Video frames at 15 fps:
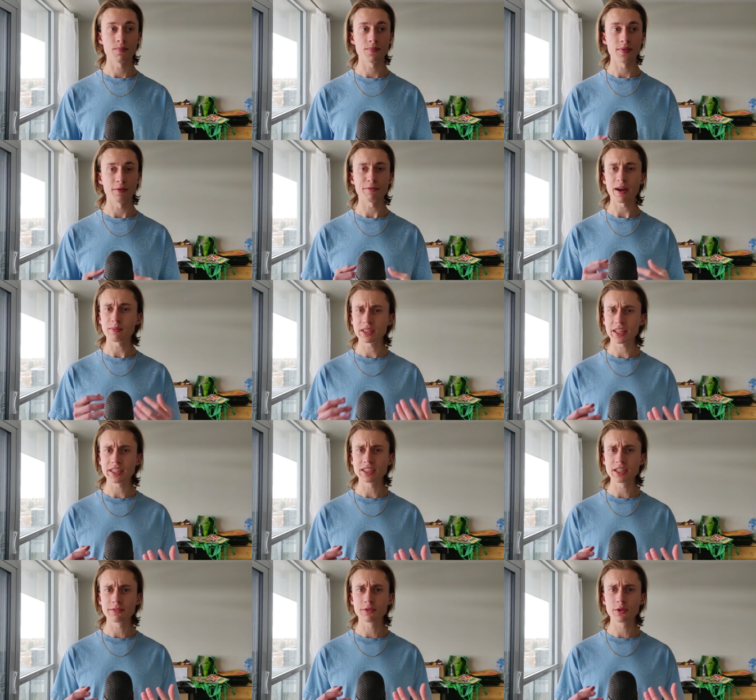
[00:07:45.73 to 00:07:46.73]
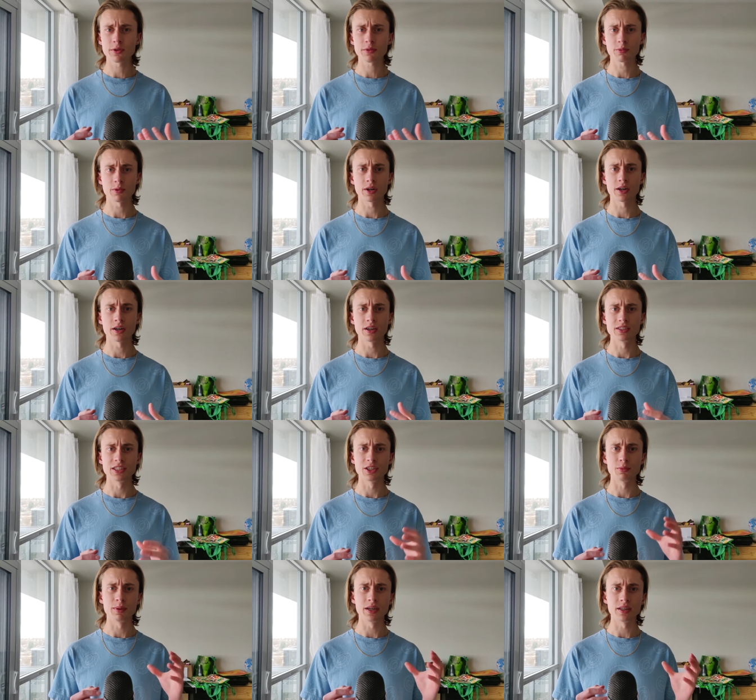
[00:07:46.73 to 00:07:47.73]
The family that he lived with were a
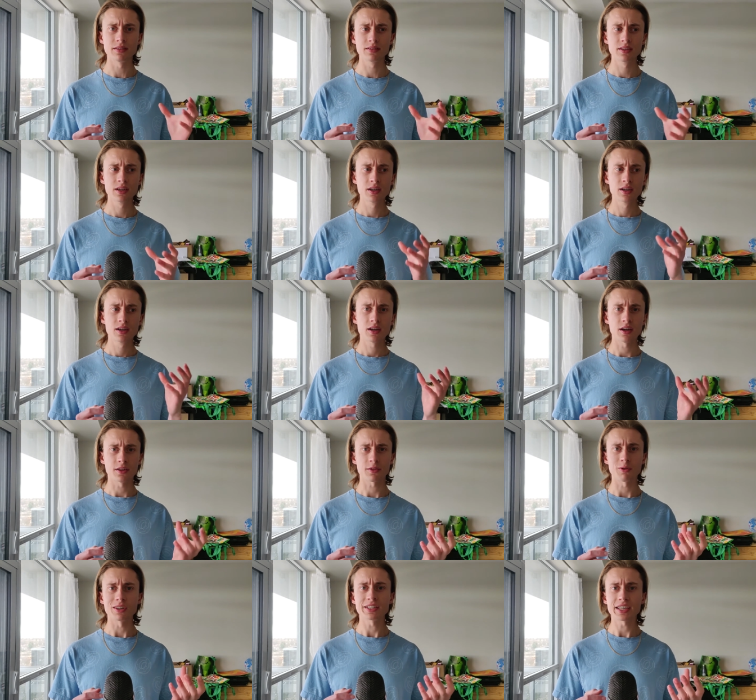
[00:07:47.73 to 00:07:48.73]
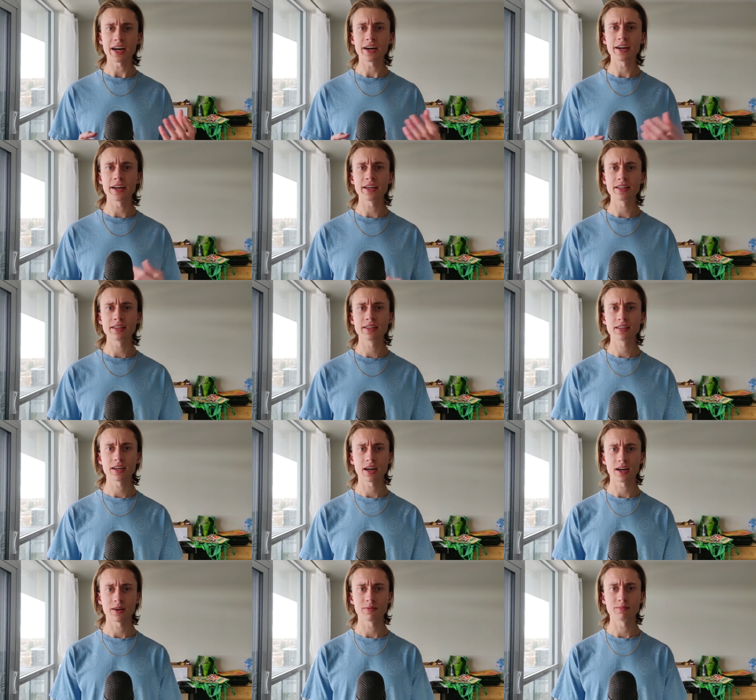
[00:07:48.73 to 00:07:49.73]
little bit authoritarian.
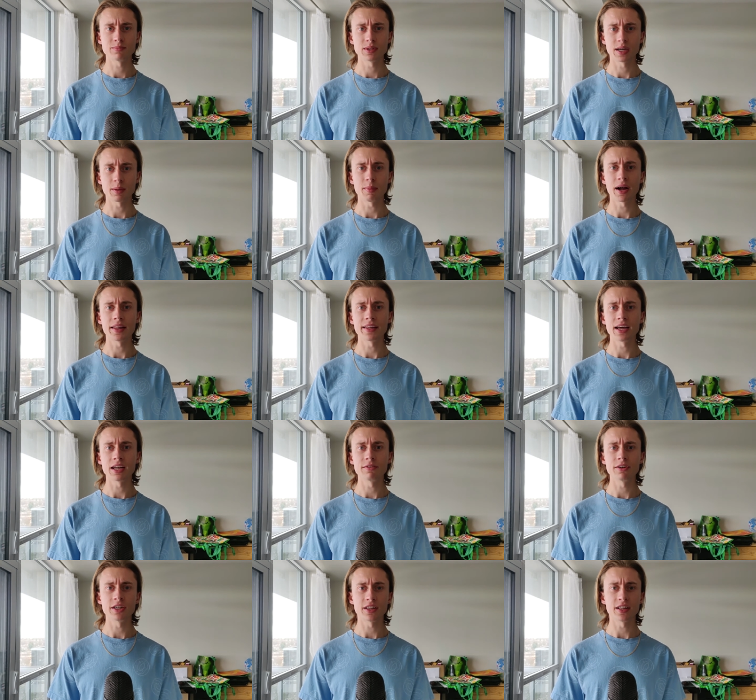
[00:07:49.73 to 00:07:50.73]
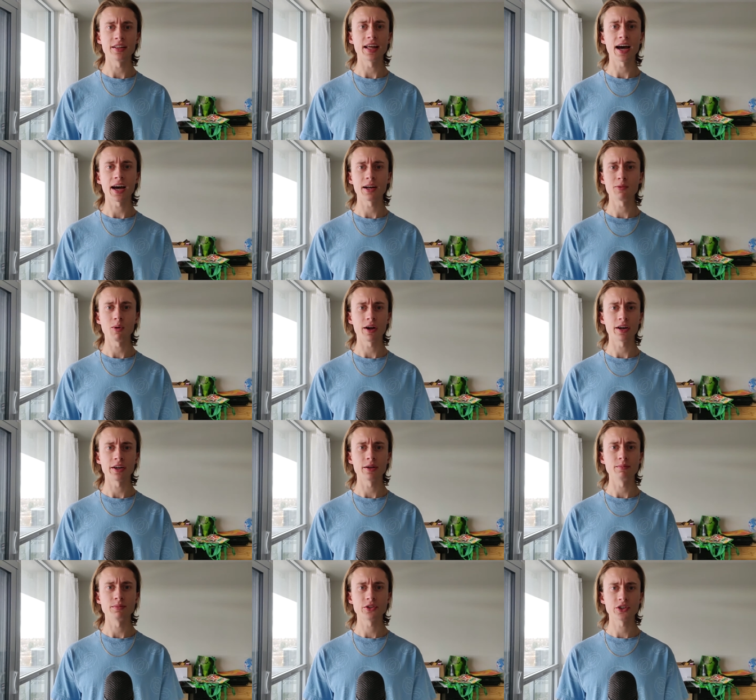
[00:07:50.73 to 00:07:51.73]
Like by the end of it, the dad wanted
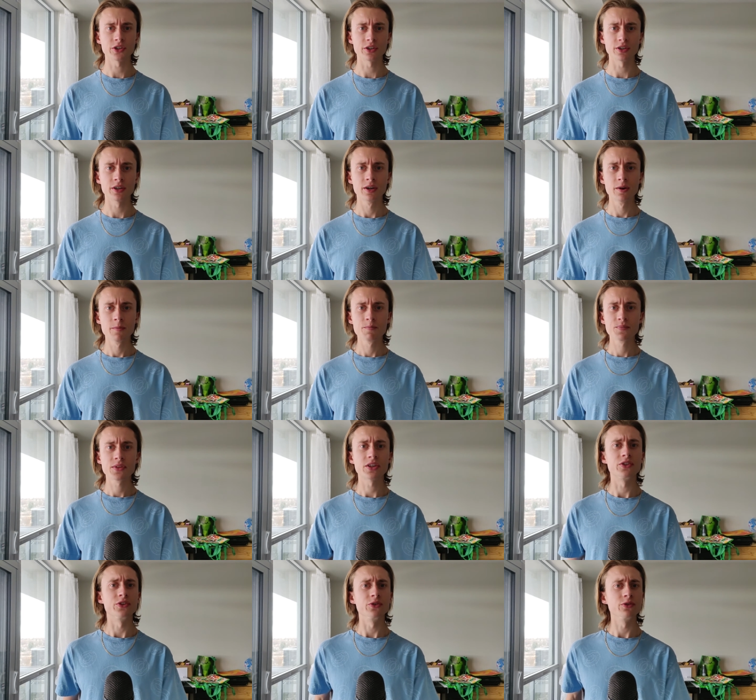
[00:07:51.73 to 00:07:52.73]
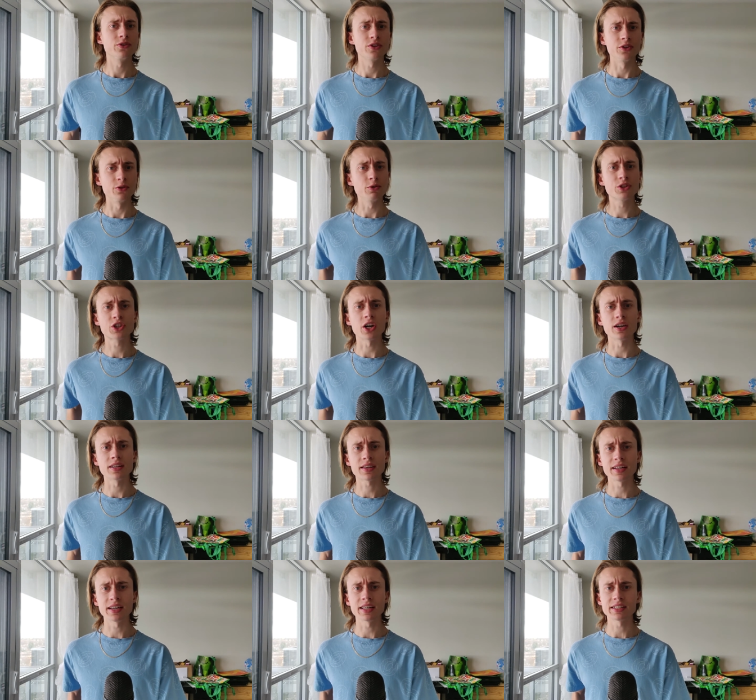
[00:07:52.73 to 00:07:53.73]
them to do certain
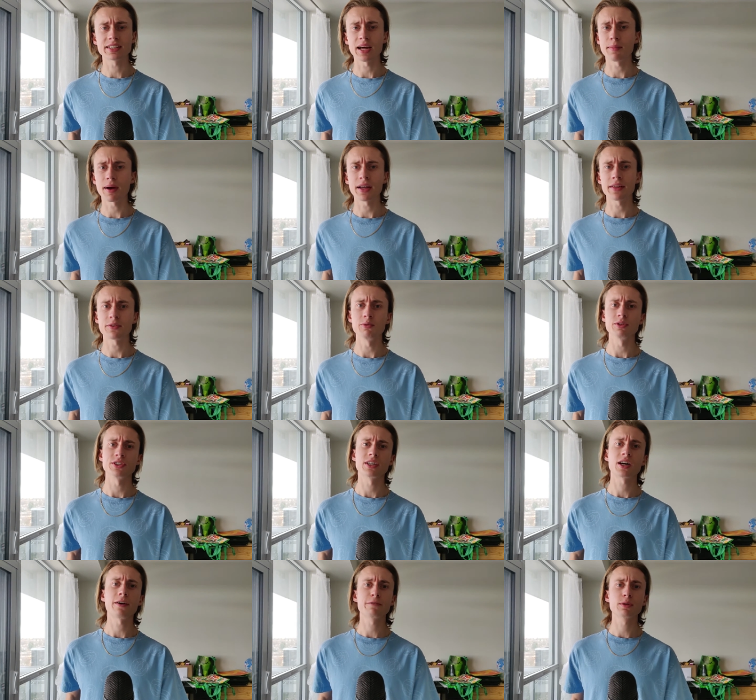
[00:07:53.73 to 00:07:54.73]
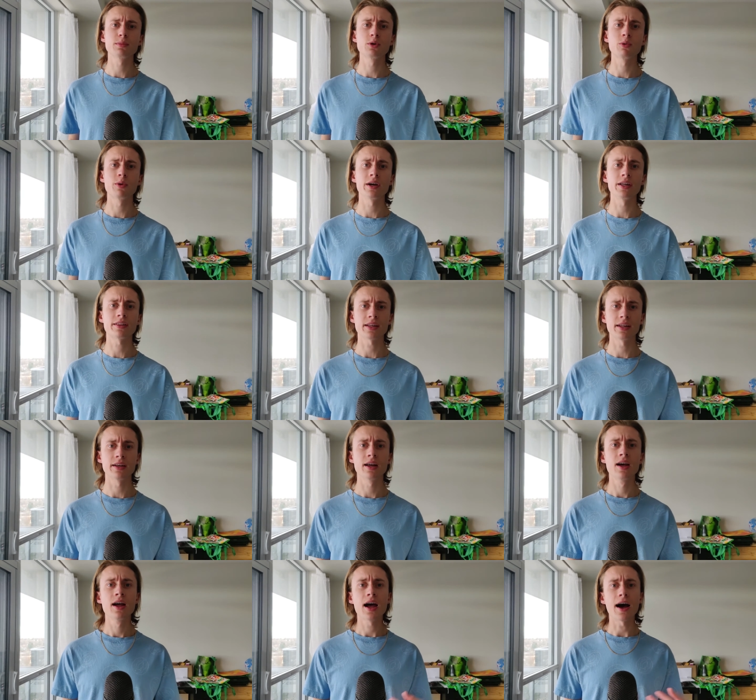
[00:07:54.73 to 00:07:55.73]
things that Matthew wasn't comfortable with. And
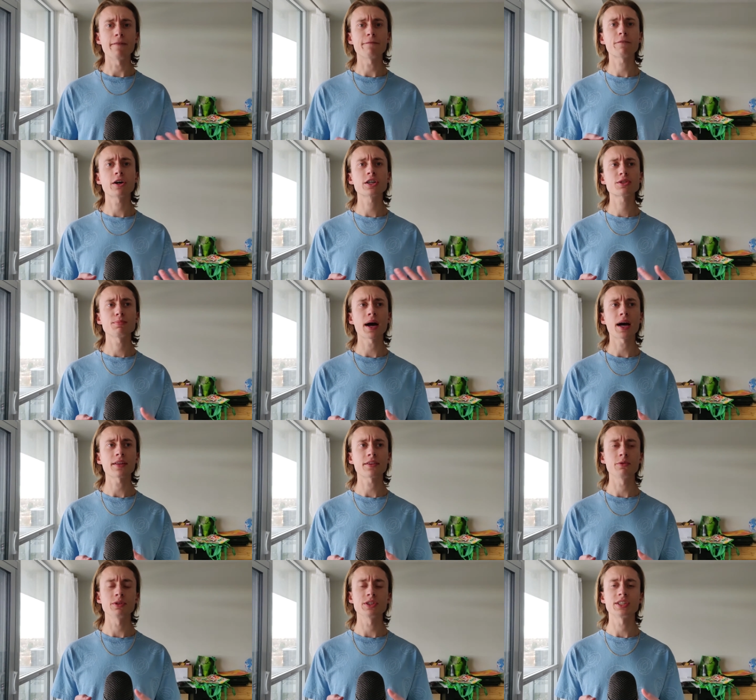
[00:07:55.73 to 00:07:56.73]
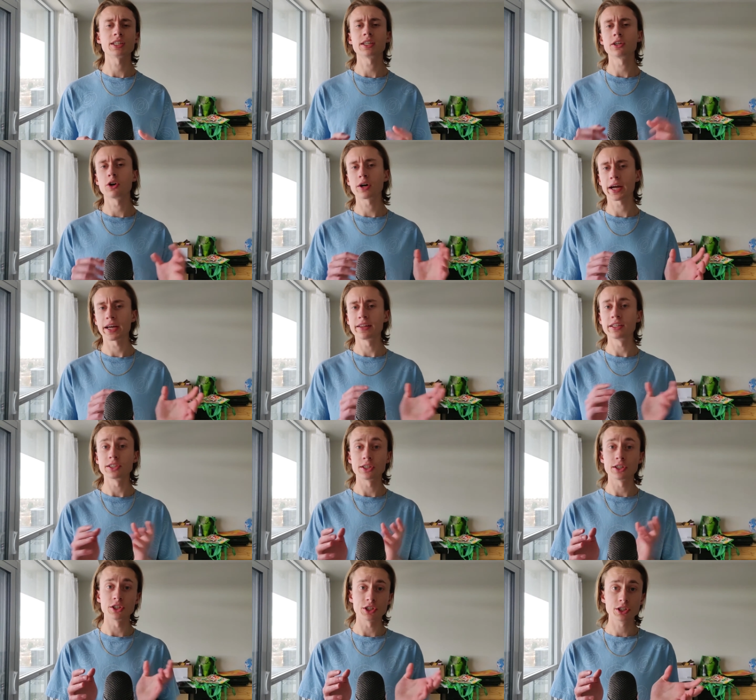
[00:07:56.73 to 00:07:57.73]
at first, Matthew was thinking, okay, these
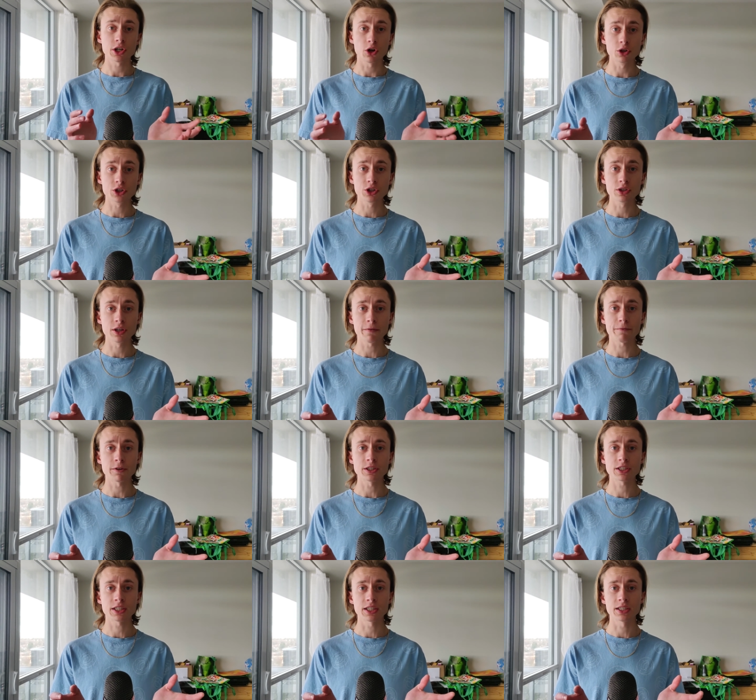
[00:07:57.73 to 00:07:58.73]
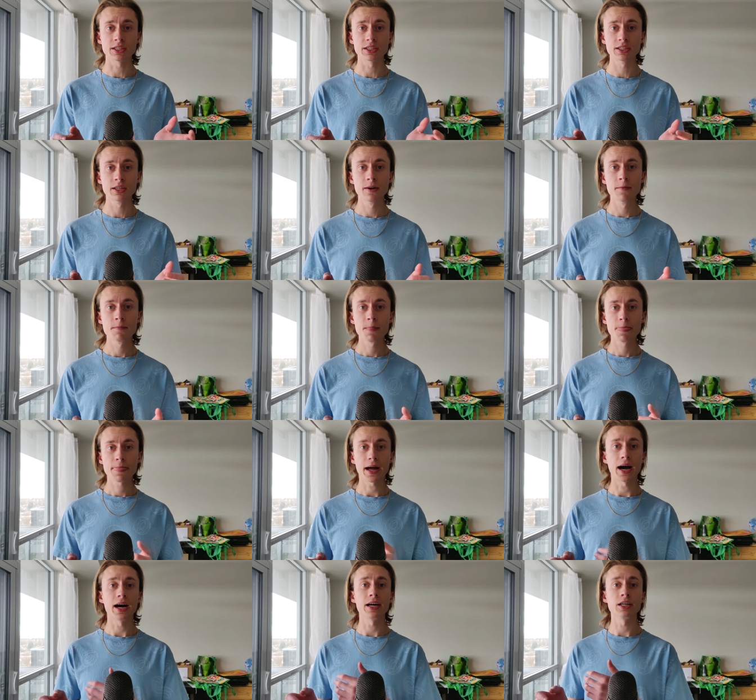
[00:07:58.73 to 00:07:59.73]
are just cultural differences.
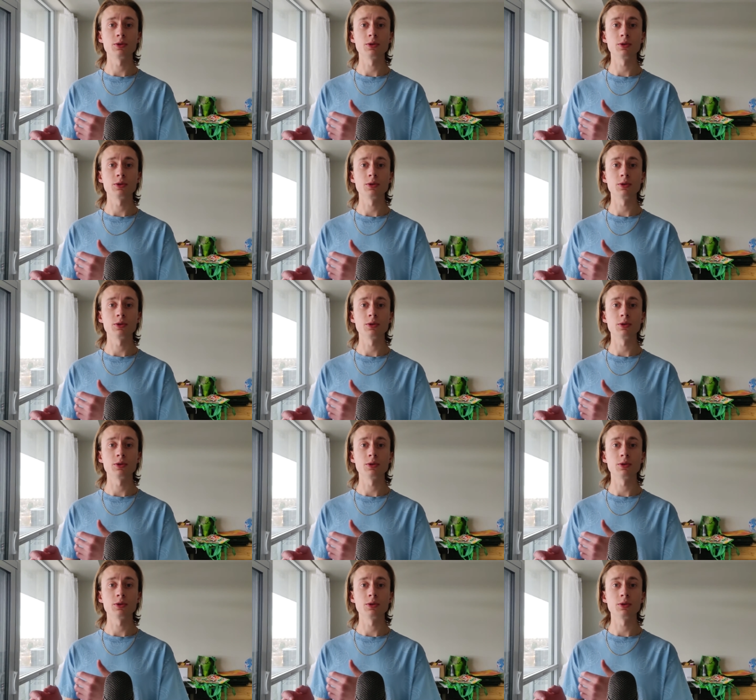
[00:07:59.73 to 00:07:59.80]
I